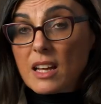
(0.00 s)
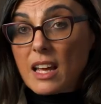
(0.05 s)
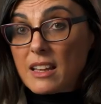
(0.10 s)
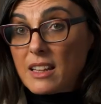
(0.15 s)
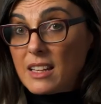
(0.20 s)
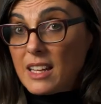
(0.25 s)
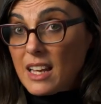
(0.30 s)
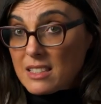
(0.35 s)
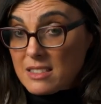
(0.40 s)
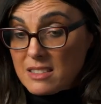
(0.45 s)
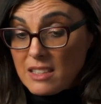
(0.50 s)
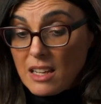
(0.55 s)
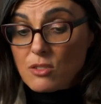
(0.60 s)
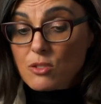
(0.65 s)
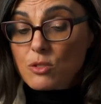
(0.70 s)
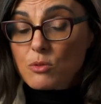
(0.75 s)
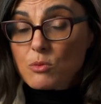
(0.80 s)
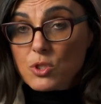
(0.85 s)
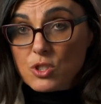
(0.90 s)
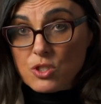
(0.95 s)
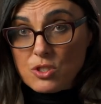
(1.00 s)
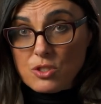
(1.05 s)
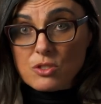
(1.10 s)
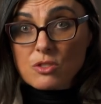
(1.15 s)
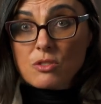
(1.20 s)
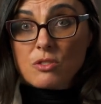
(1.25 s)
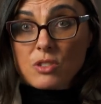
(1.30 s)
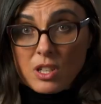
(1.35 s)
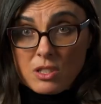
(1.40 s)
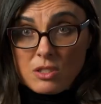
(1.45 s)
And the extent to which it
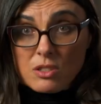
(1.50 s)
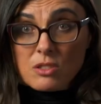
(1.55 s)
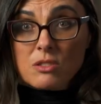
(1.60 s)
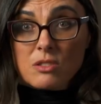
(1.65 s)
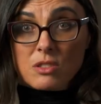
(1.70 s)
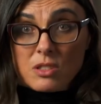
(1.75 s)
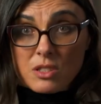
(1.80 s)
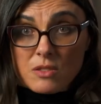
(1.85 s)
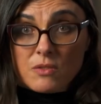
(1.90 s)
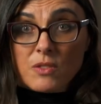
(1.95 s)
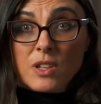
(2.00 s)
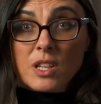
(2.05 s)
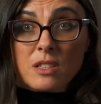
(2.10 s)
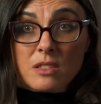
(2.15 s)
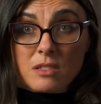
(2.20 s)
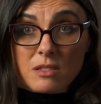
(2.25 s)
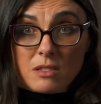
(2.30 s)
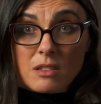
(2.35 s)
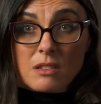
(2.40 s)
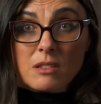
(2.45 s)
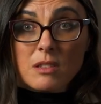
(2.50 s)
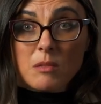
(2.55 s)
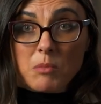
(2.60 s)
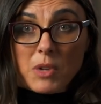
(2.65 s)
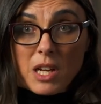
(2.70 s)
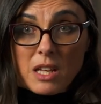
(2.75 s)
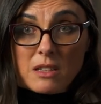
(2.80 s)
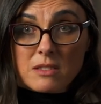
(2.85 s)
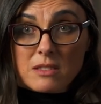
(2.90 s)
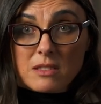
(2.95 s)
is connected to these things uh,
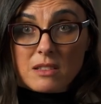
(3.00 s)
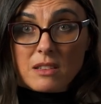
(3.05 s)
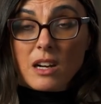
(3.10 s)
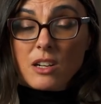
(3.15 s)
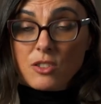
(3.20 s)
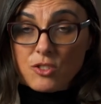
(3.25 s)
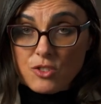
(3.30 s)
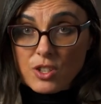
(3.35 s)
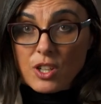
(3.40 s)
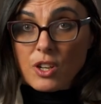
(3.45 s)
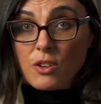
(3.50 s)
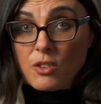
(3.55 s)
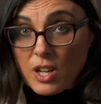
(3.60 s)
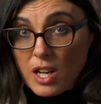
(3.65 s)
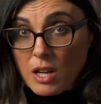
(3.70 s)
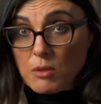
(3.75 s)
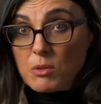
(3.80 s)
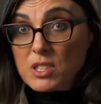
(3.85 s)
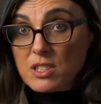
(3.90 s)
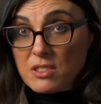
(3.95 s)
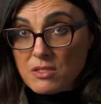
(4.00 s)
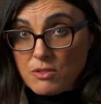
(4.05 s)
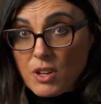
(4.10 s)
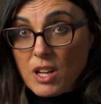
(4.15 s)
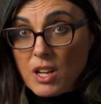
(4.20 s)
depends largely on how it is